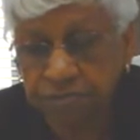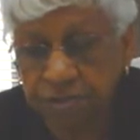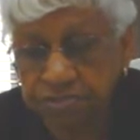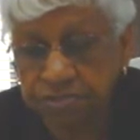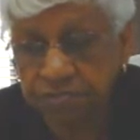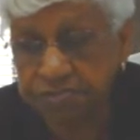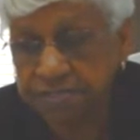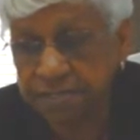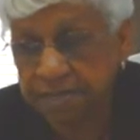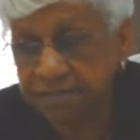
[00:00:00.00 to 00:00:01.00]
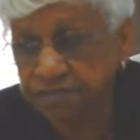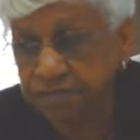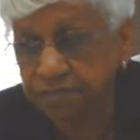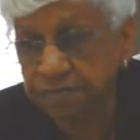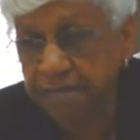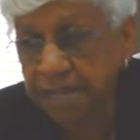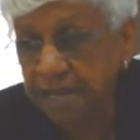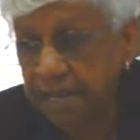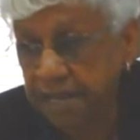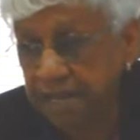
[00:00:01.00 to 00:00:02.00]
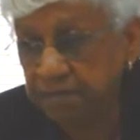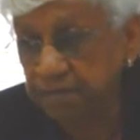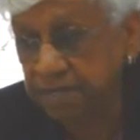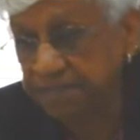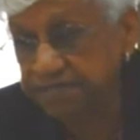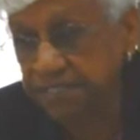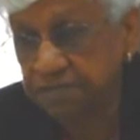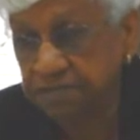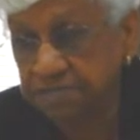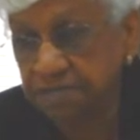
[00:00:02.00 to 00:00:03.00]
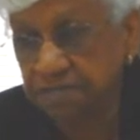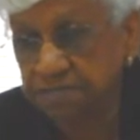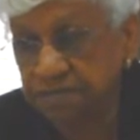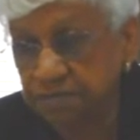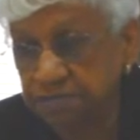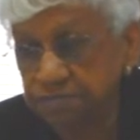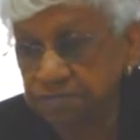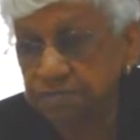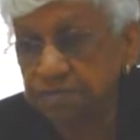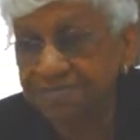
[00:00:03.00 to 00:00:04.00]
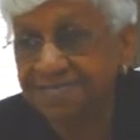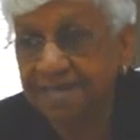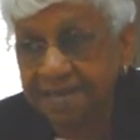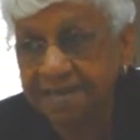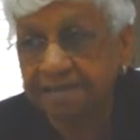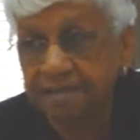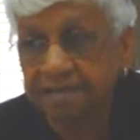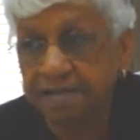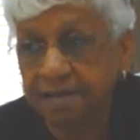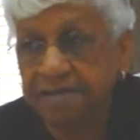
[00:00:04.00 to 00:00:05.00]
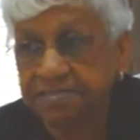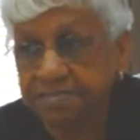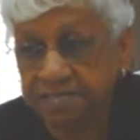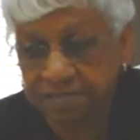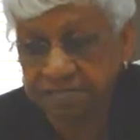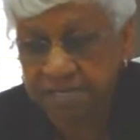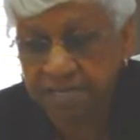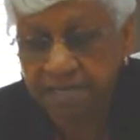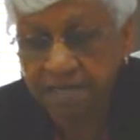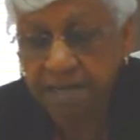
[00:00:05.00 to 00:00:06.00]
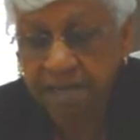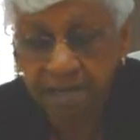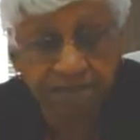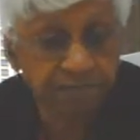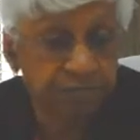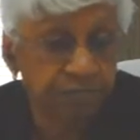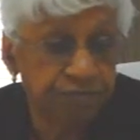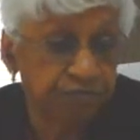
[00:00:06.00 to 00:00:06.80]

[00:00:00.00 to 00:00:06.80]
uh, students that they have tutored, and we have seen the result of those students in the classes that they're taking have improved